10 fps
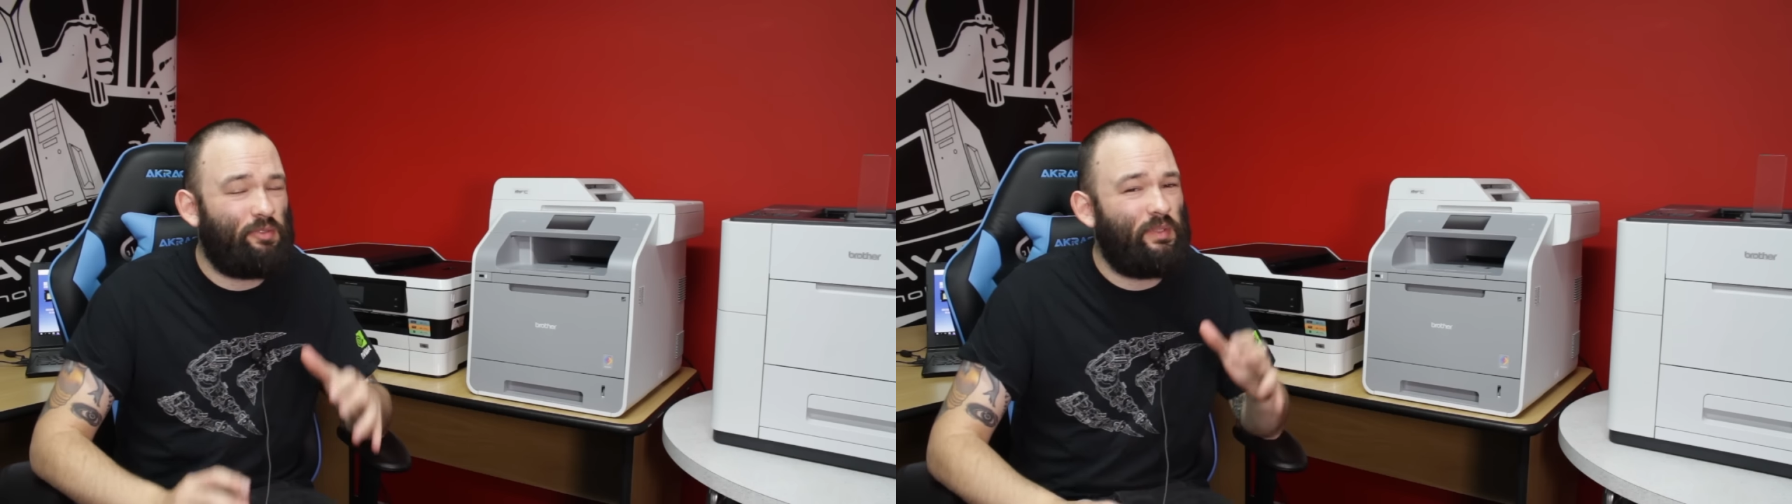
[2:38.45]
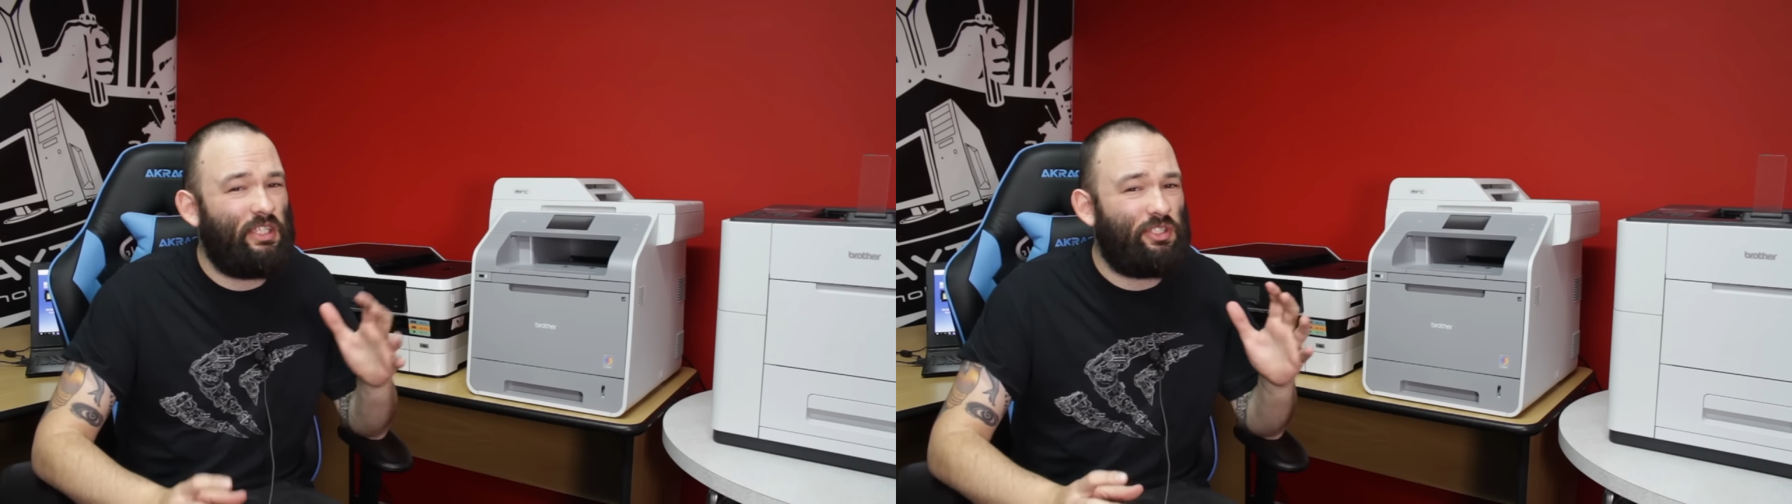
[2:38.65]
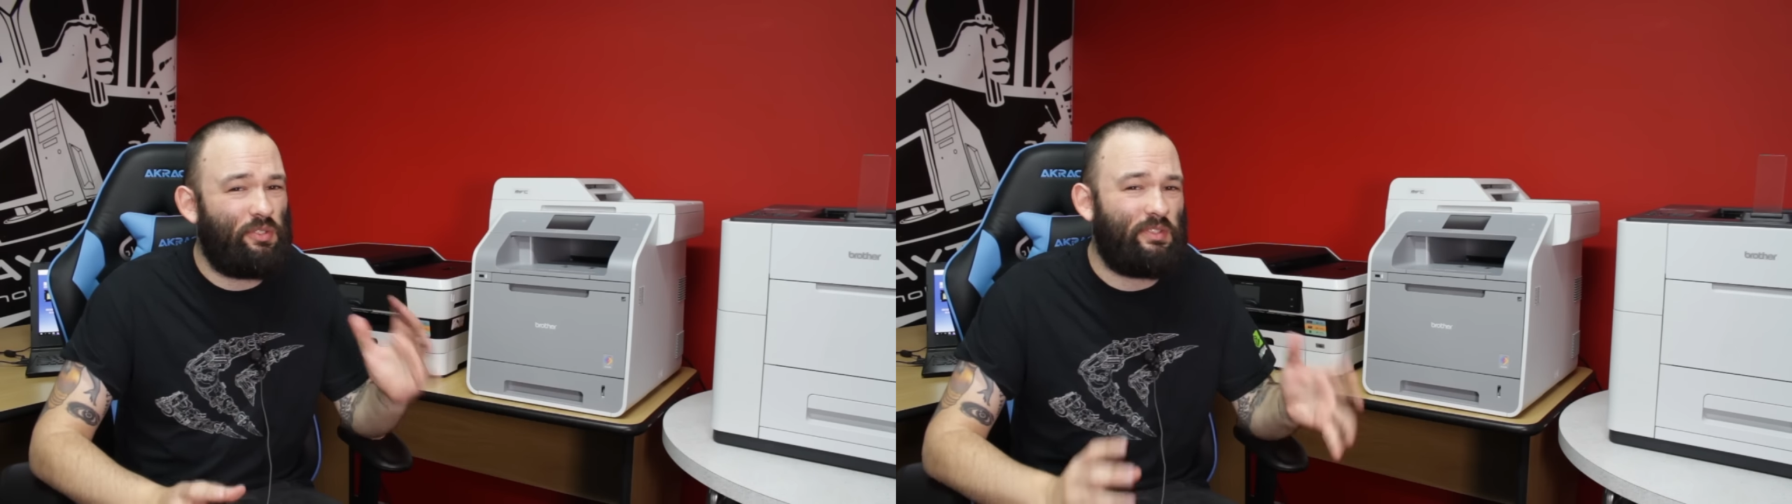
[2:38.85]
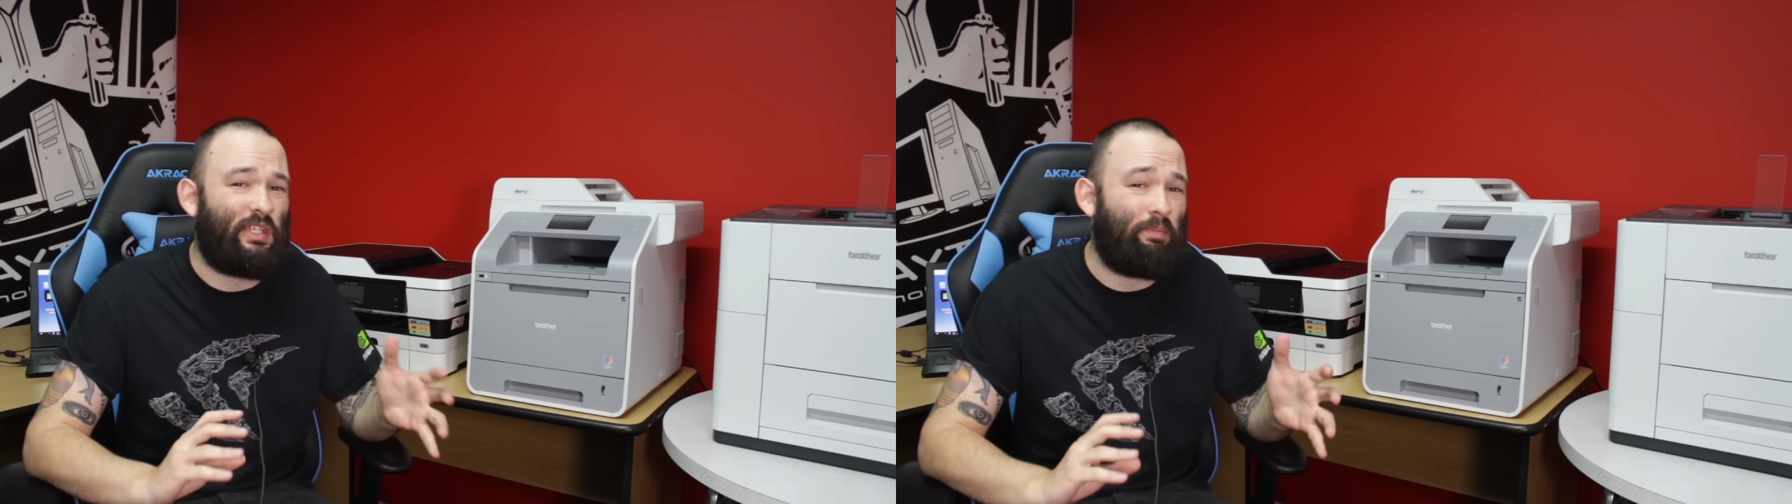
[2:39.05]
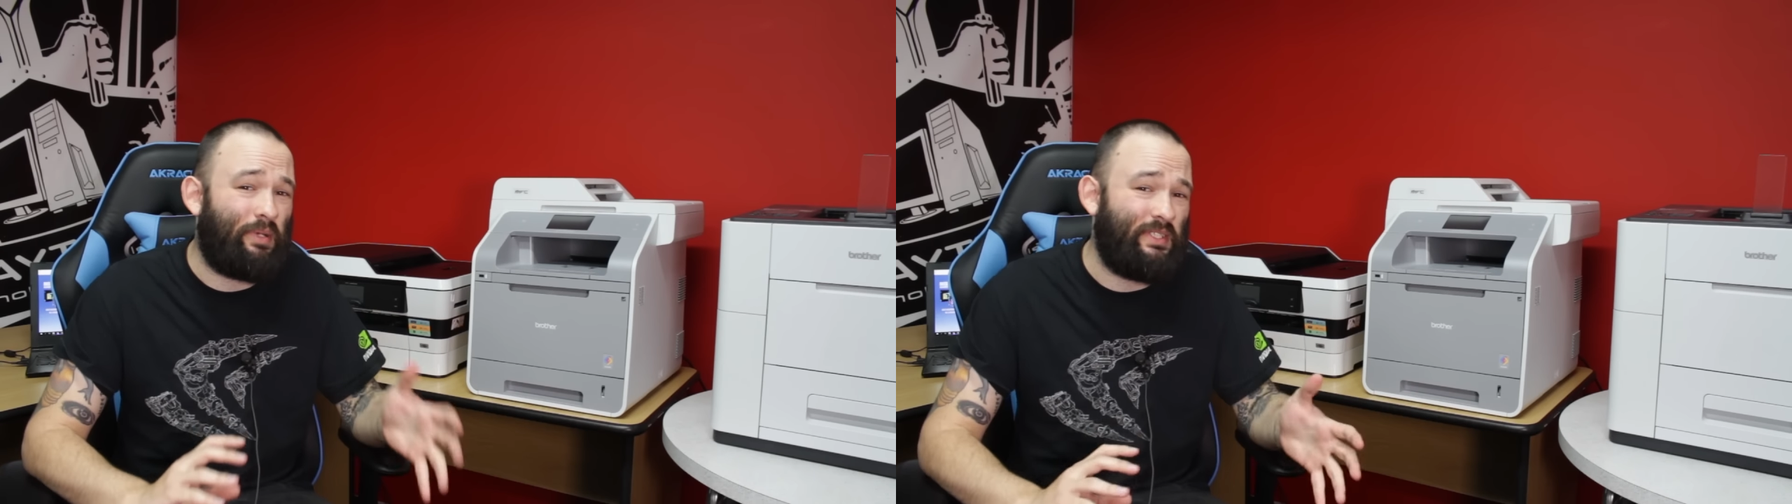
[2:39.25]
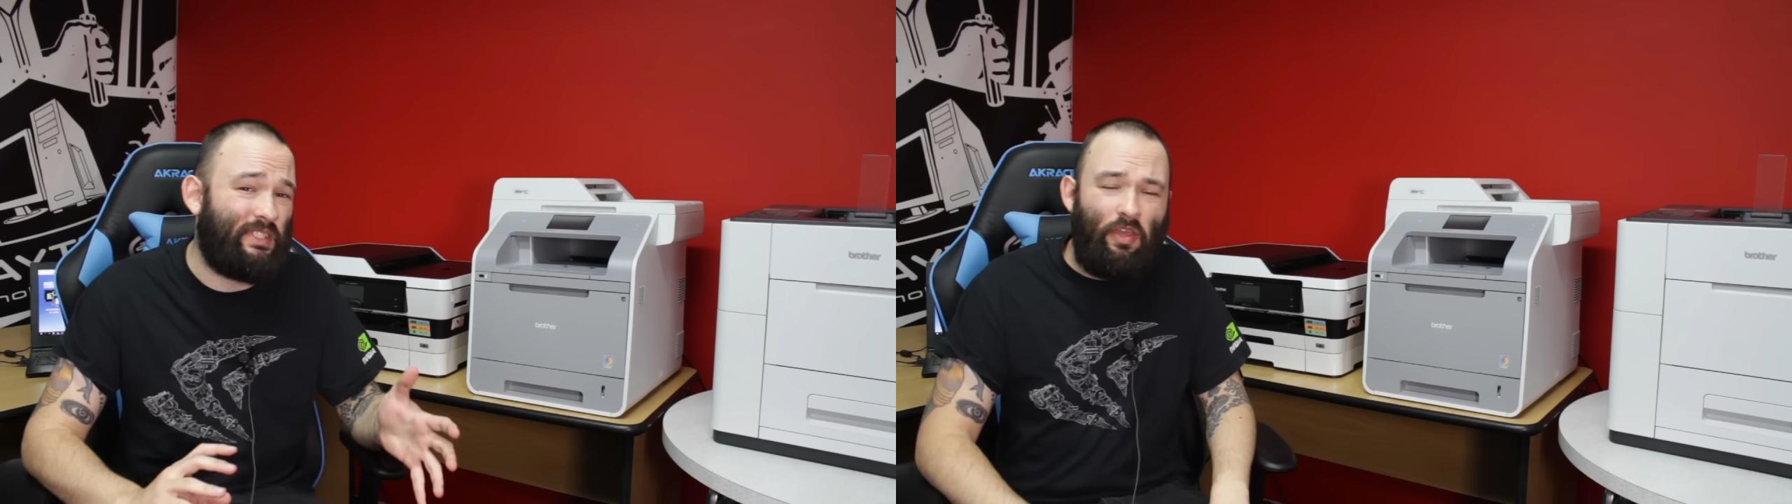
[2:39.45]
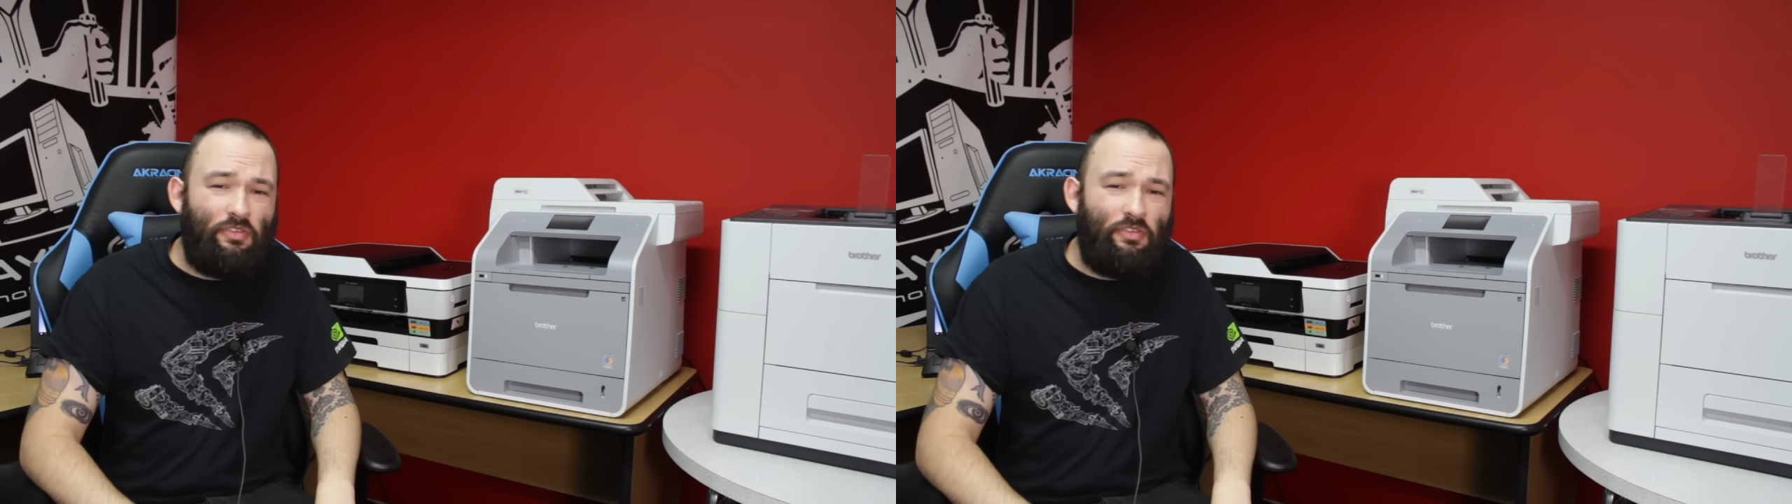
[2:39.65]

when they're choosing a printer.